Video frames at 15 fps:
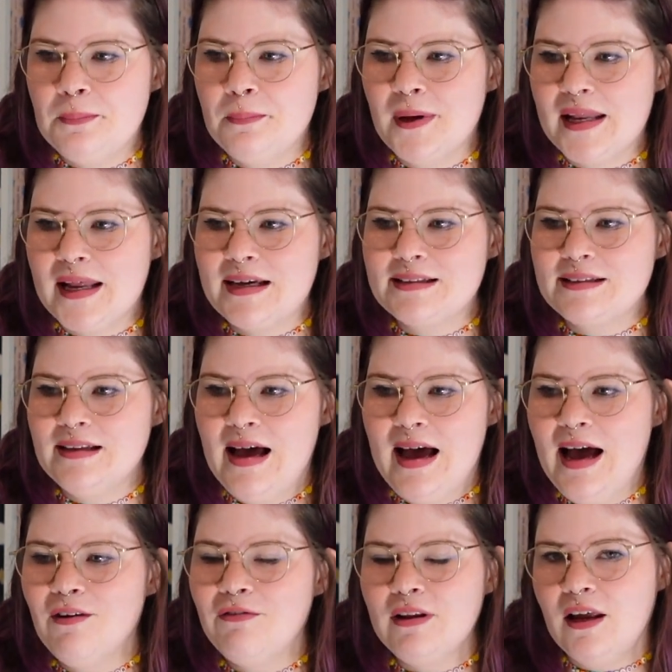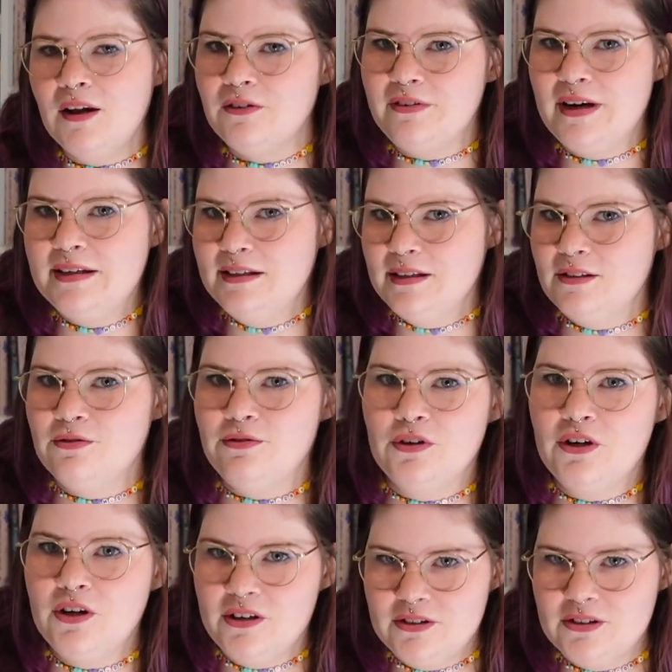but I have a lot of ideas for
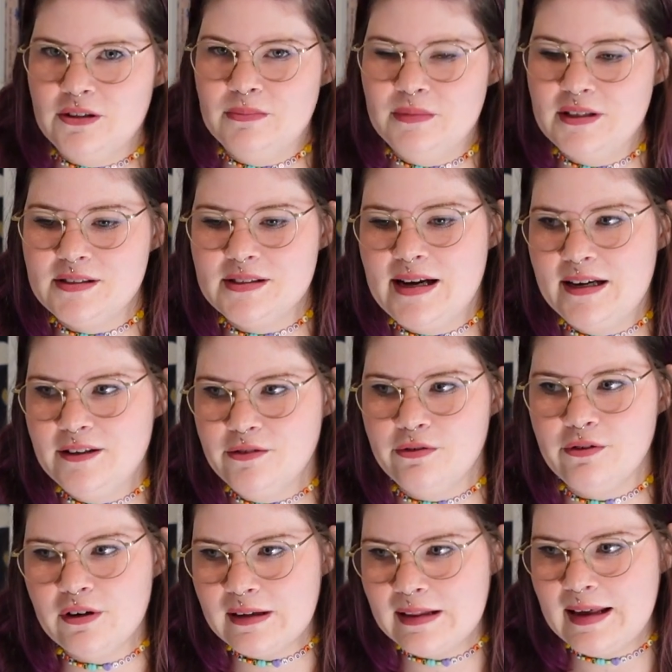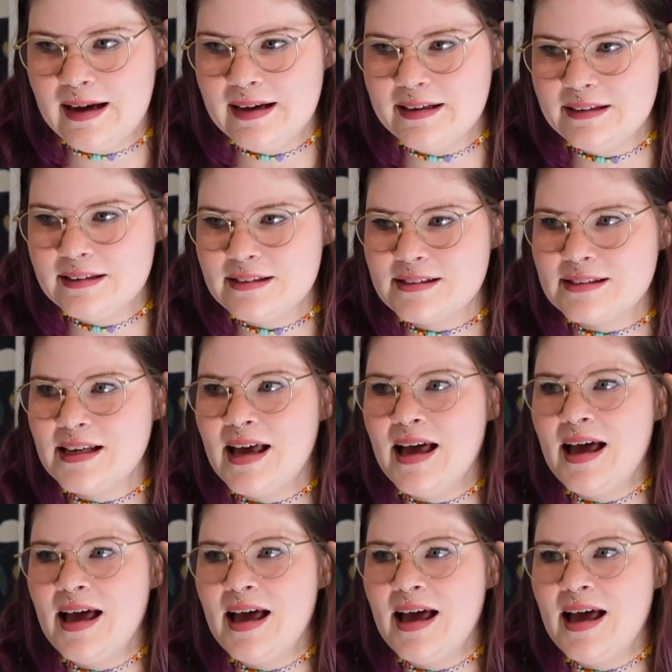custom designs for clients.